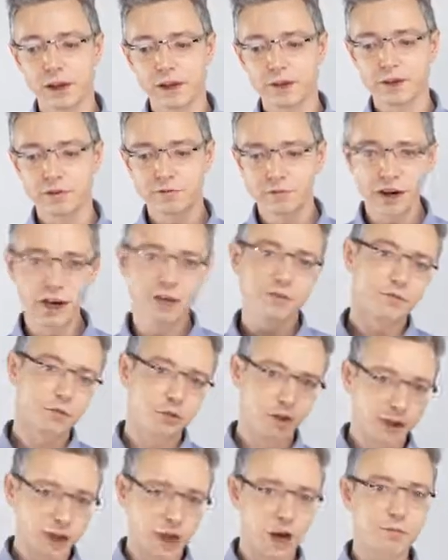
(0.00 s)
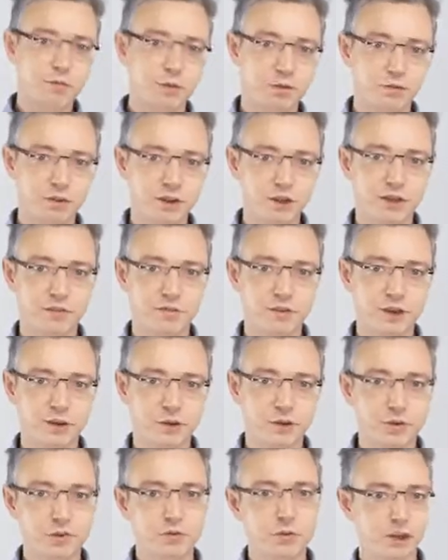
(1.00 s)
defined for a couple of
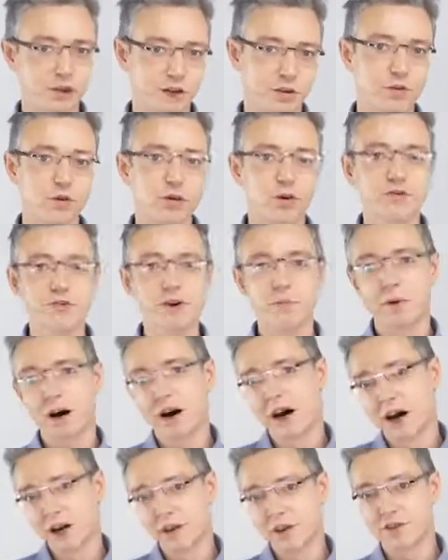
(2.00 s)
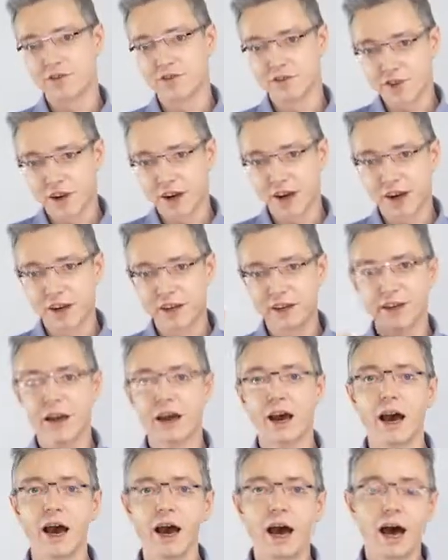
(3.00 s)
individuals. We can call them I and J,
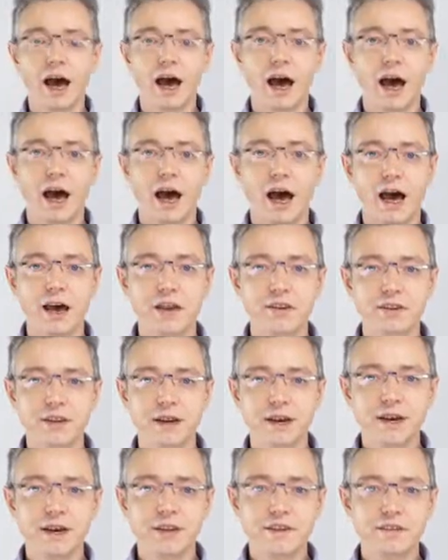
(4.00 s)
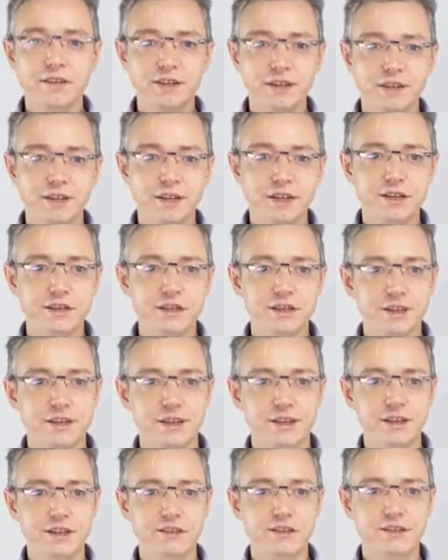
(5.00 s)
and this is
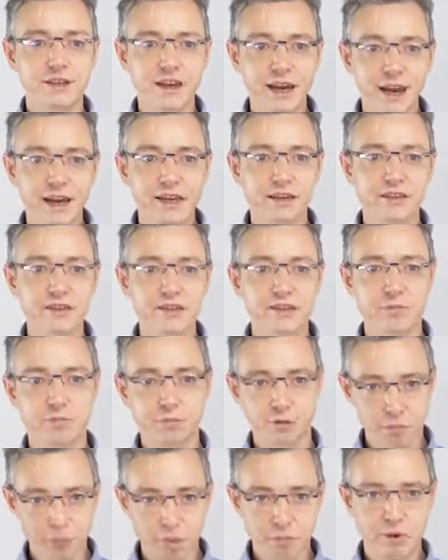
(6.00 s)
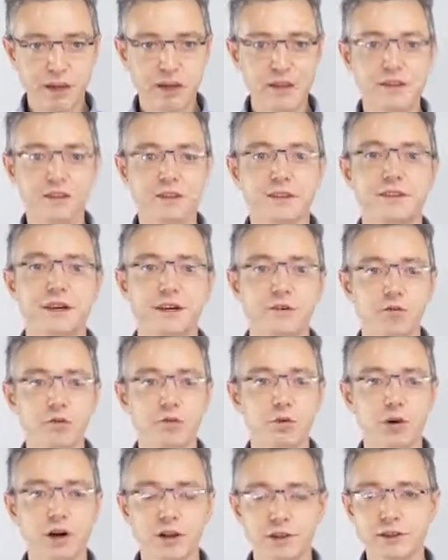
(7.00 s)
the chance, the probability that
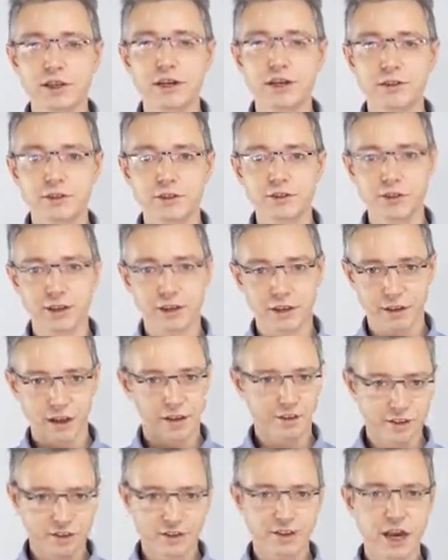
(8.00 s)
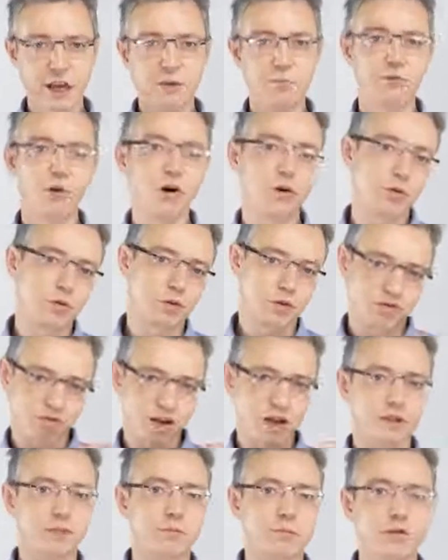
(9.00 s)
two alleles at the same locus,
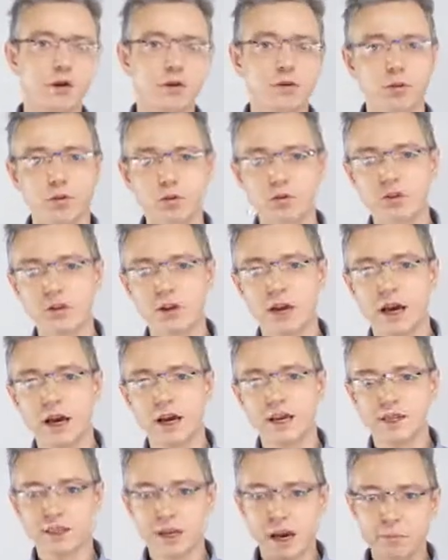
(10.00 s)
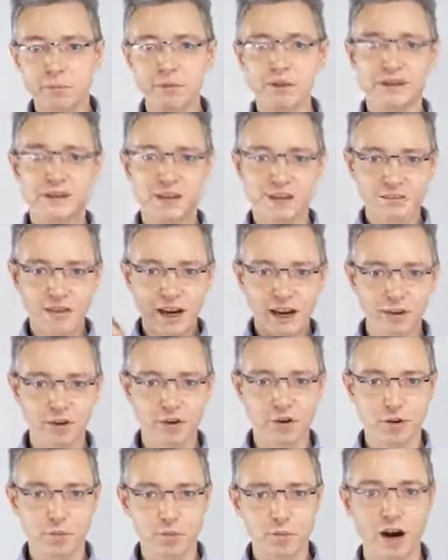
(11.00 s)
random locus, sampled at
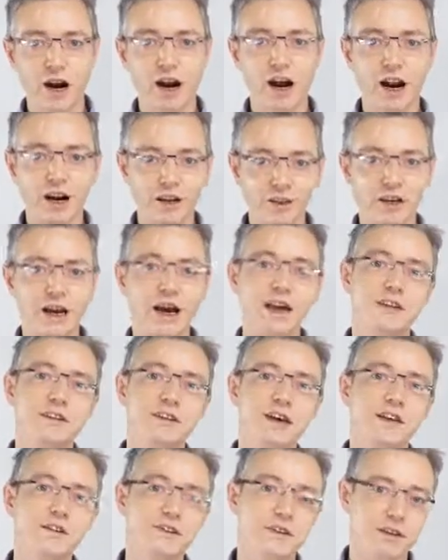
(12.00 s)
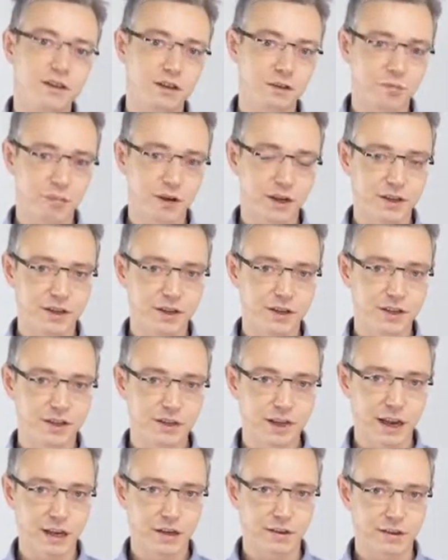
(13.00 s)
random, are identical by
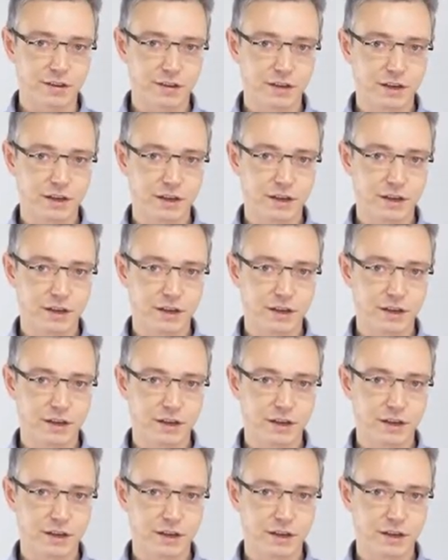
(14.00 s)
descent.